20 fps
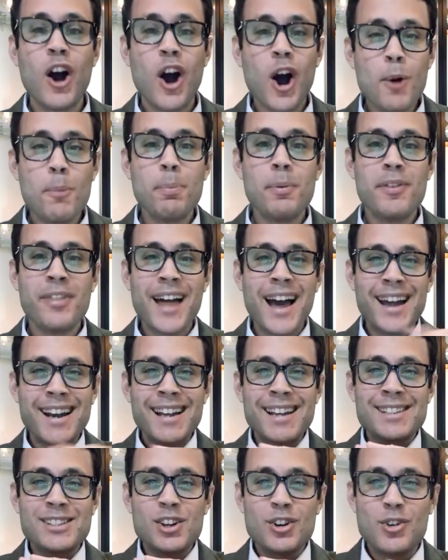Hope that
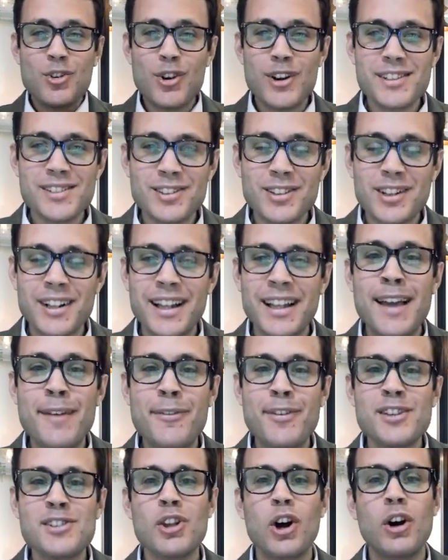is crystal clear. If
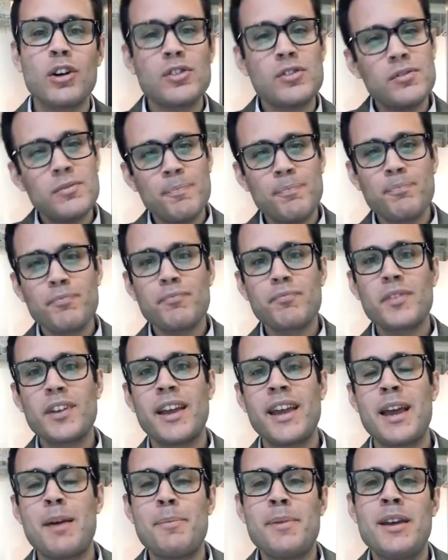it's not,
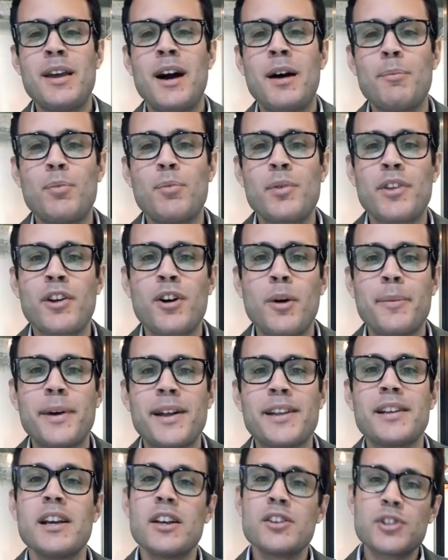hit me up with a
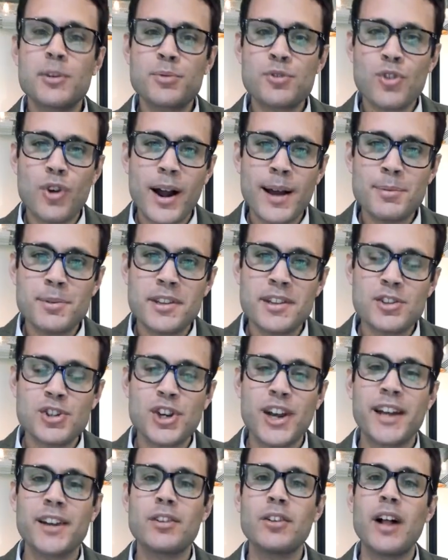comment. Subscribe to this
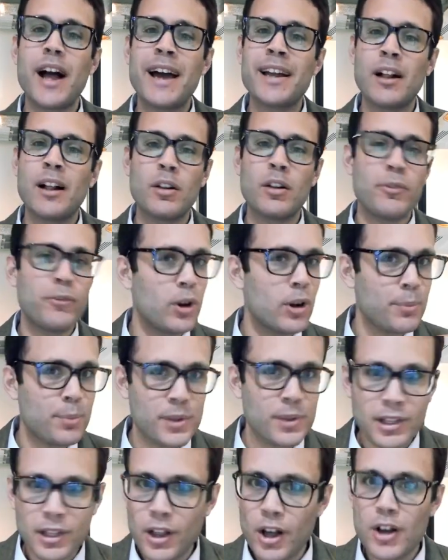channel and I'll follow up
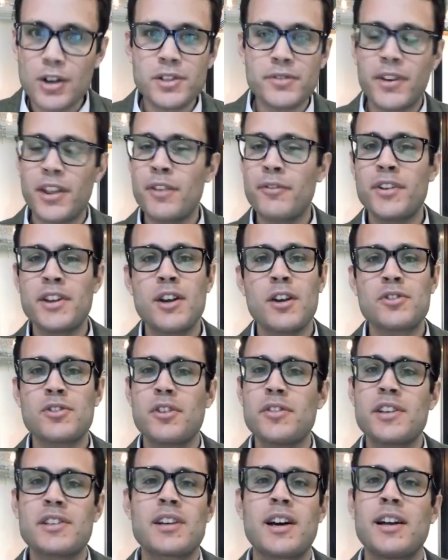with loads of other videos
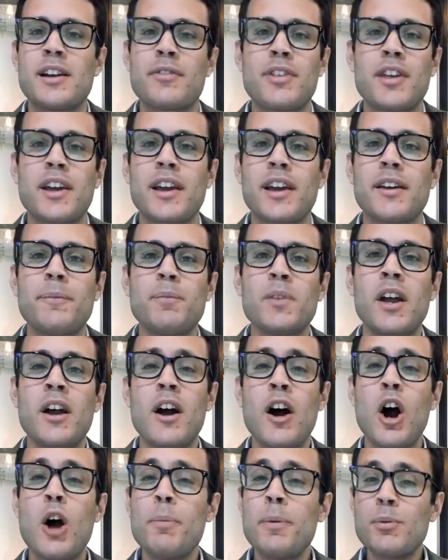on this kind of thing.
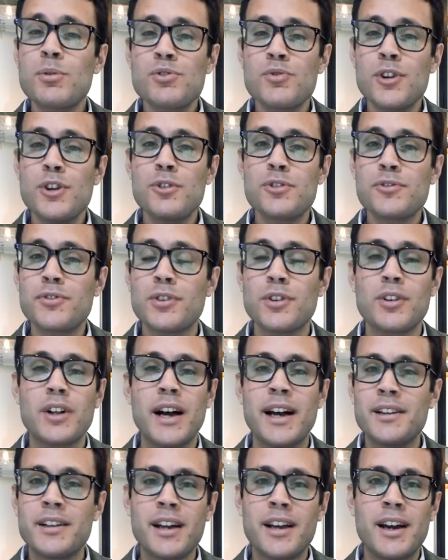Hope it was useful,
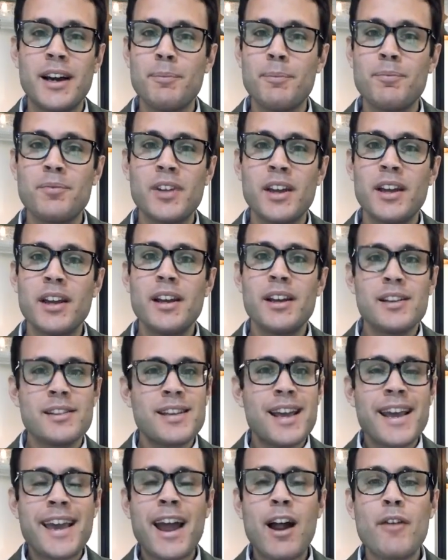and
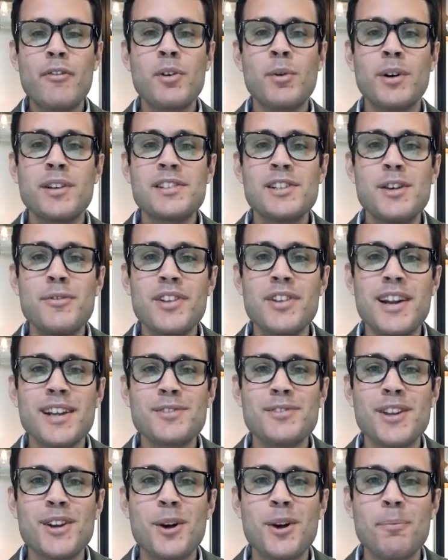take care everyone. See you for the
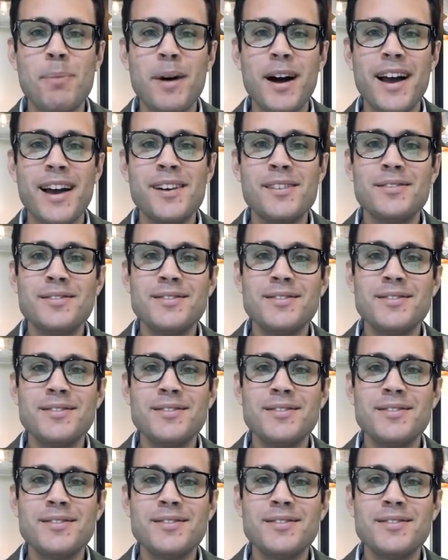next video. Bye.